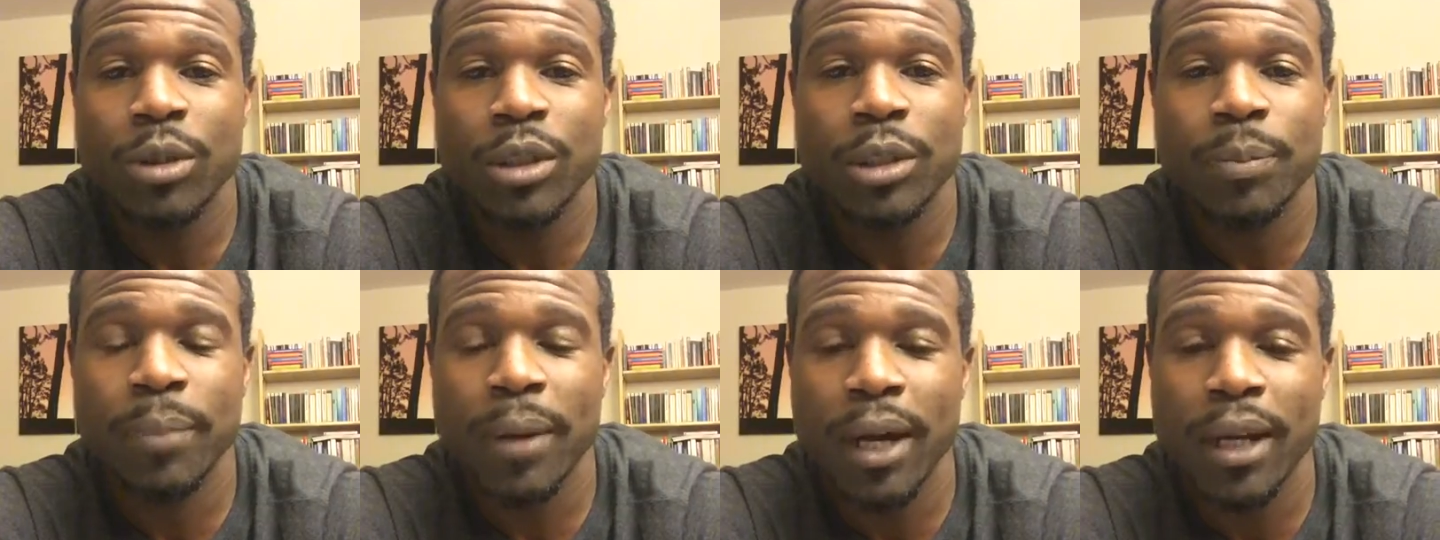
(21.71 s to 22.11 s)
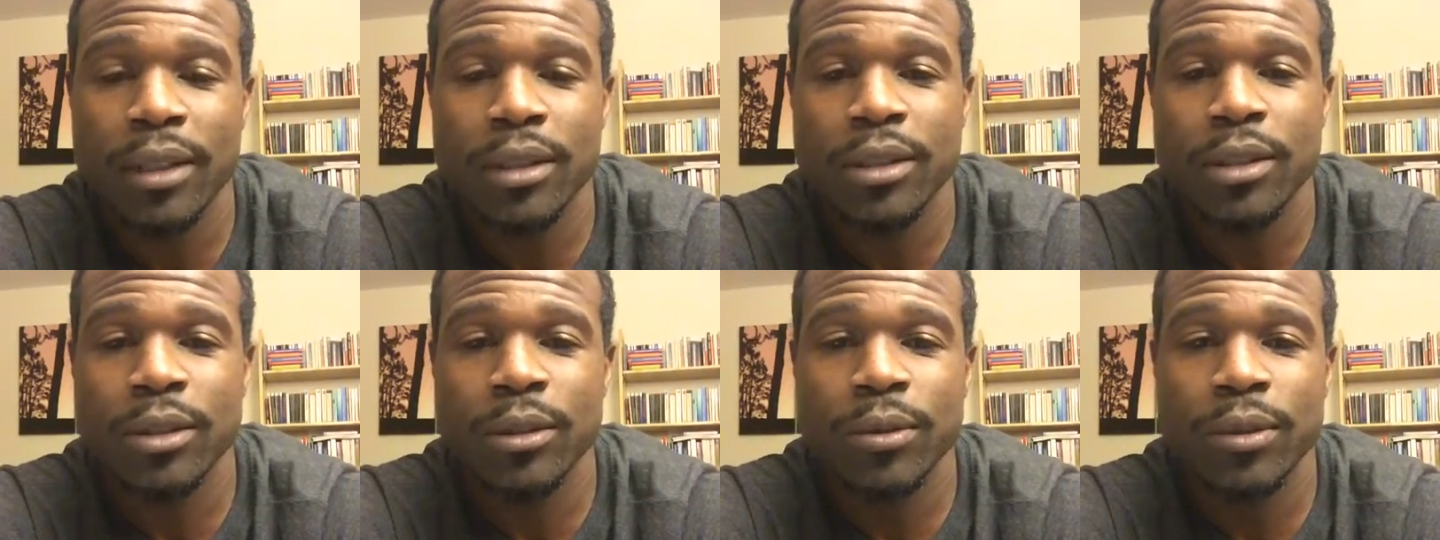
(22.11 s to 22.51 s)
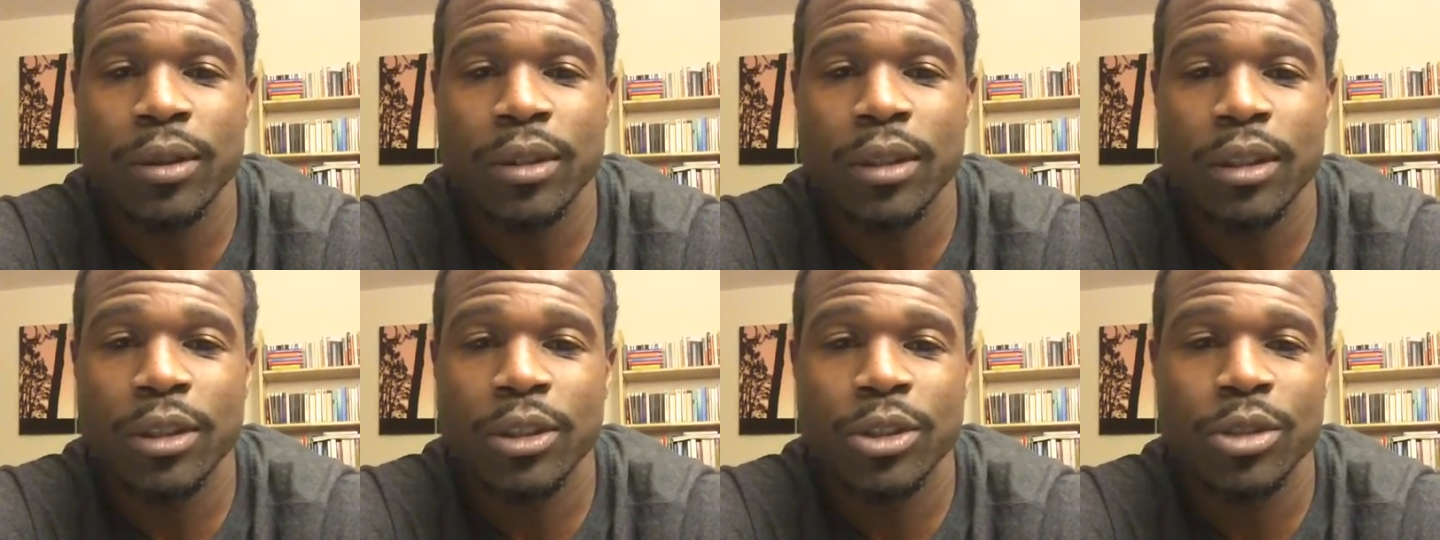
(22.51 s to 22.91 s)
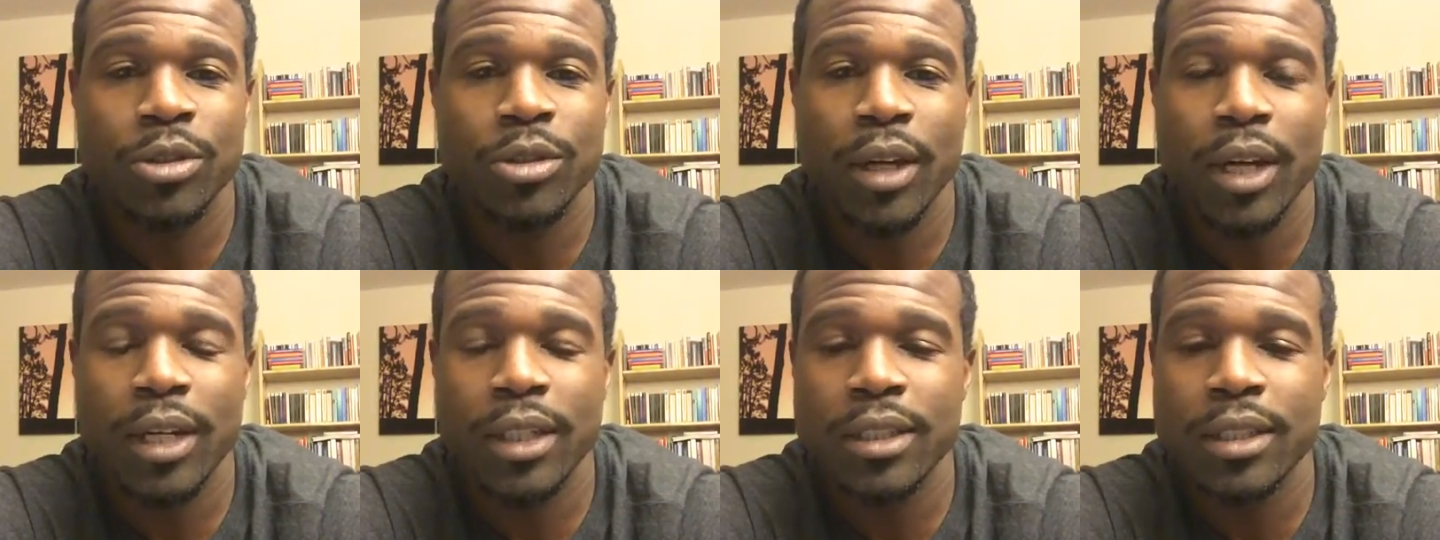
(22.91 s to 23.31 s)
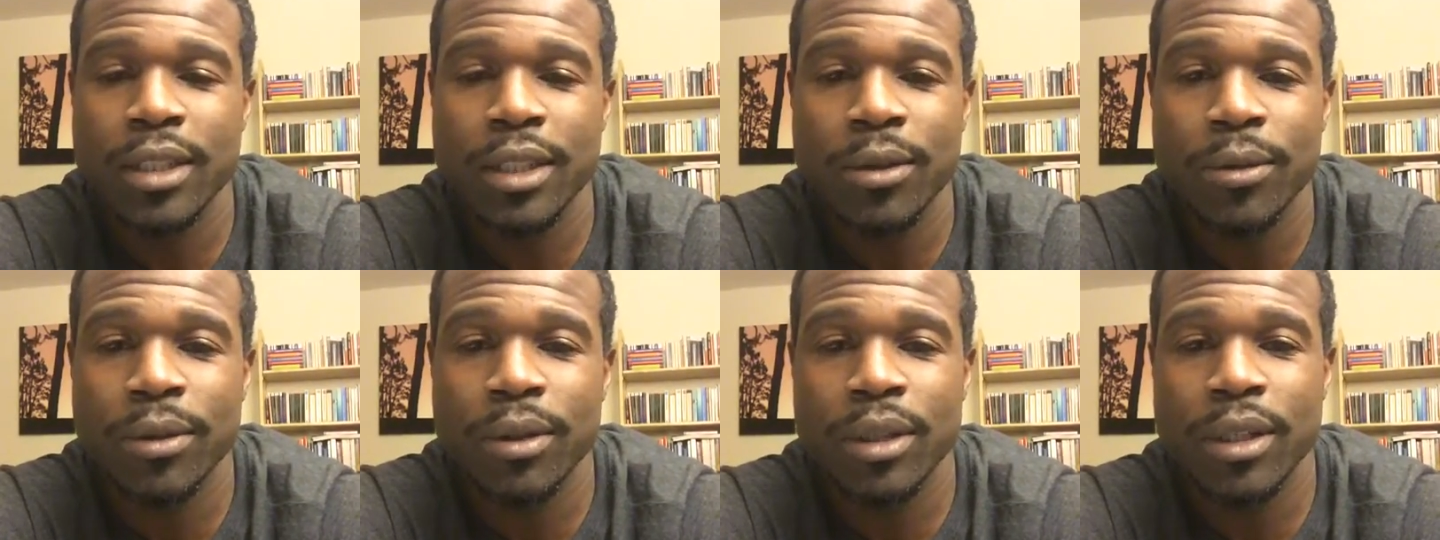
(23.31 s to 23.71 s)
response to it and just try to
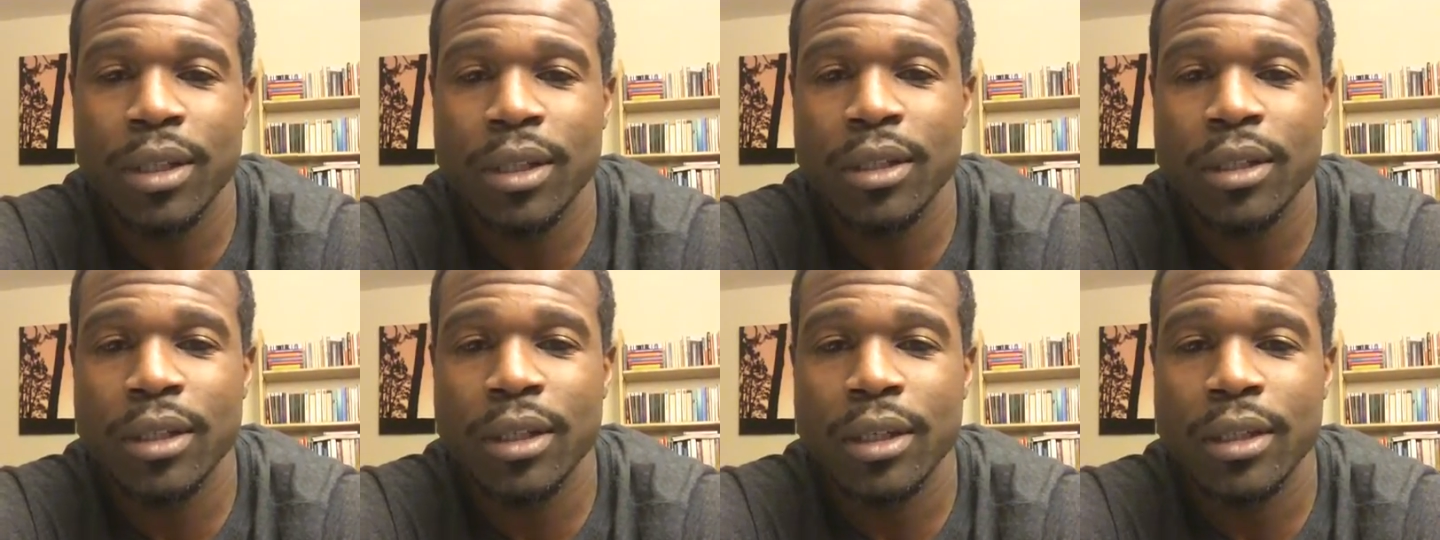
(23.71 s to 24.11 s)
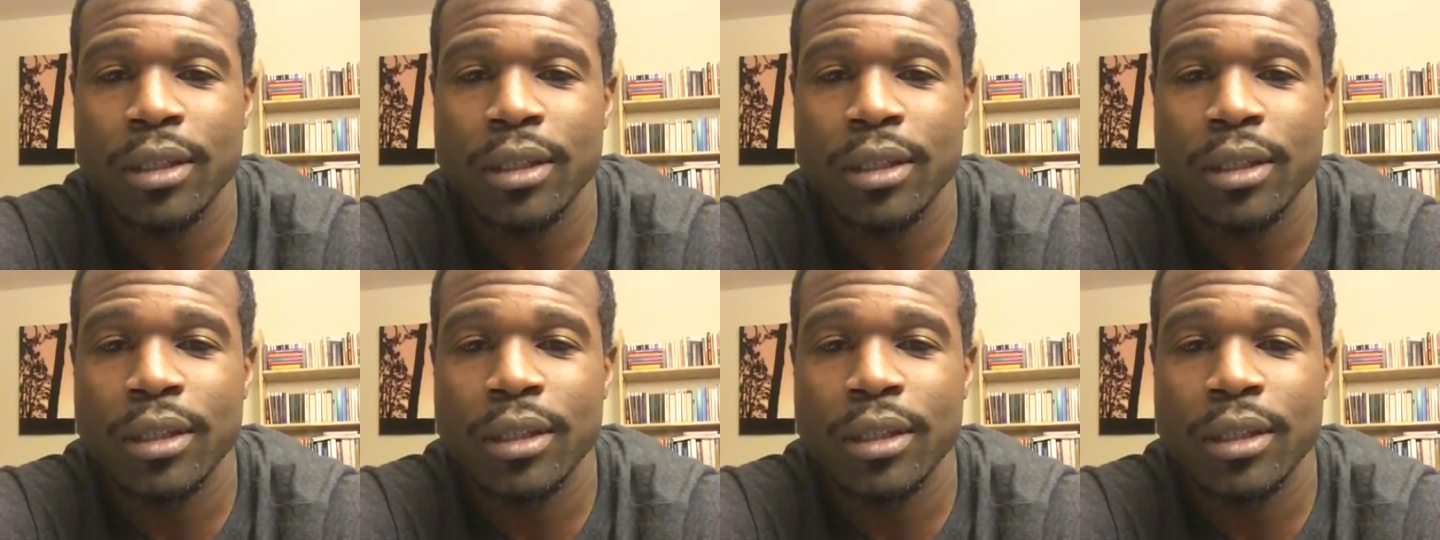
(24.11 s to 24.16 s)
deal with it